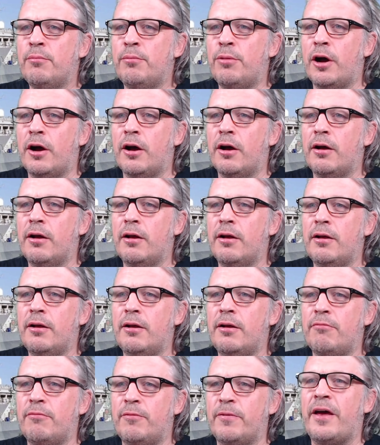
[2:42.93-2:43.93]
but
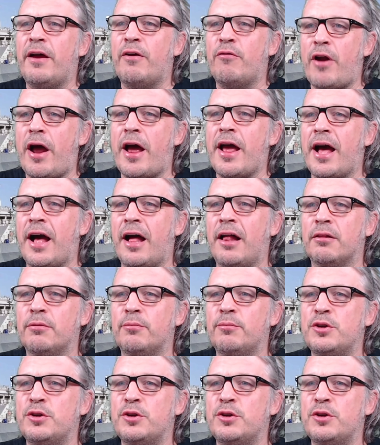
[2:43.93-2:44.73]
they're Real